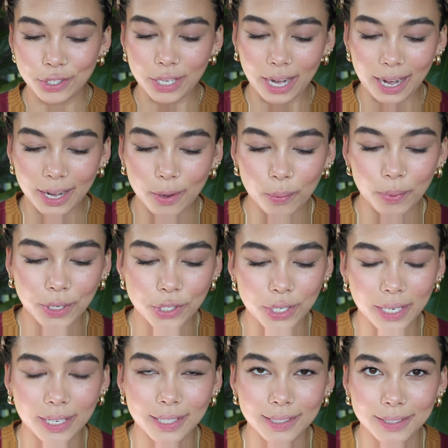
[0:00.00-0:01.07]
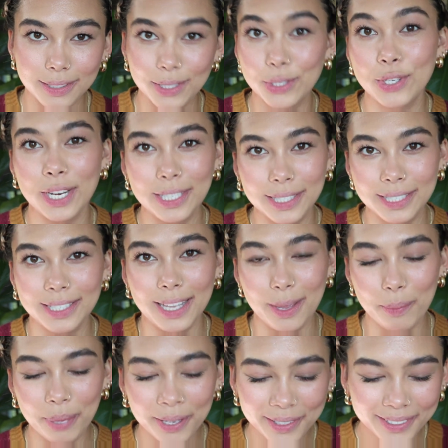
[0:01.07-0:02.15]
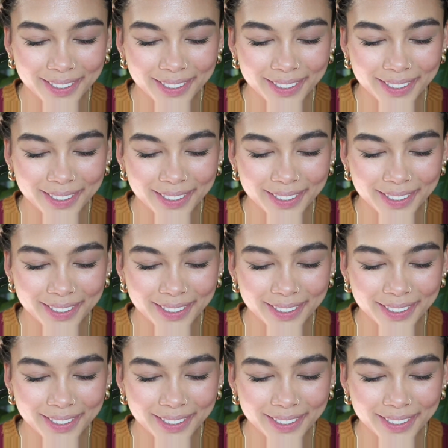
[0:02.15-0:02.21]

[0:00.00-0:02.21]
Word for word: shade, which is the shade Slip.